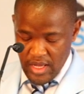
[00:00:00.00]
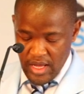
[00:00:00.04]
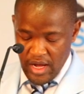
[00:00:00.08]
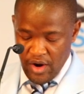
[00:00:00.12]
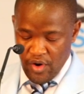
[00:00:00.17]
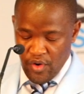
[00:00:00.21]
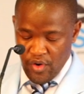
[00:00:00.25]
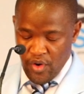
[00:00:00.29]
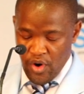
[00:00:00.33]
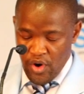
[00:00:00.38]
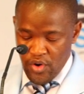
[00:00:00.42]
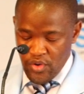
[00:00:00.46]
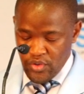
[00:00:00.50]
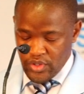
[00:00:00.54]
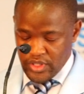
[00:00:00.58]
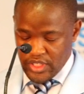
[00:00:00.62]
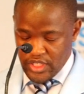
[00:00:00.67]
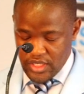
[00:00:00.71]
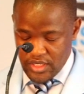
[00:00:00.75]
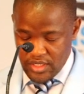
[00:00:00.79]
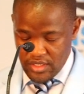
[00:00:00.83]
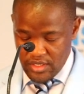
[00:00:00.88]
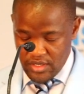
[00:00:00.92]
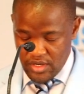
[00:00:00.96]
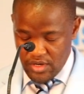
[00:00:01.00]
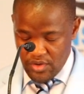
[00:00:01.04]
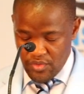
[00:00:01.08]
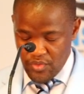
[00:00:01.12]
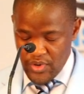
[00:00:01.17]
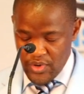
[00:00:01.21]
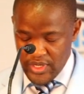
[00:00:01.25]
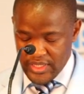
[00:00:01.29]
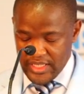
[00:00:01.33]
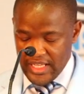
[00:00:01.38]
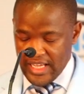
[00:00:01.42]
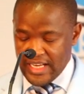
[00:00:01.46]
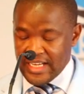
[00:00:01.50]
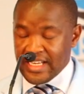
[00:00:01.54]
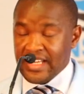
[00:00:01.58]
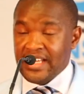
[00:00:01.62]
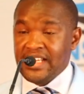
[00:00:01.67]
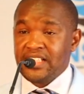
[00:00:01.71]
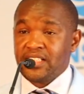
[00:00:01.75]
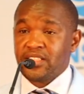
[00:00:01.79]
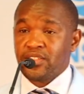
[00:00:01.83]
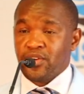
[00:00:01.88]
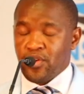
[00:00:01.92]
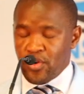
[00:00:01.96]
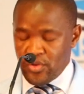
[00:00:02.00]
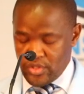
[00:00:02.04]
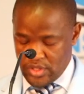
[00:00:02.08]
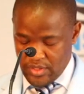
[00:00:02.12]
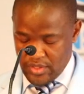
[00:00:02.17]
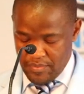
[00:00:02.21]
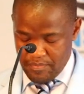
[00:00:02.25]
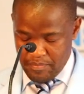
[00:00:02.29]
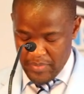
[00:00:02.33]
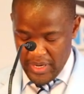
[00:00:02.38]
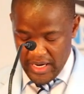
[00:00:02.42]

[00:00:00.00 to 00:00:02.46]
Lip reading: a coach with elite coaching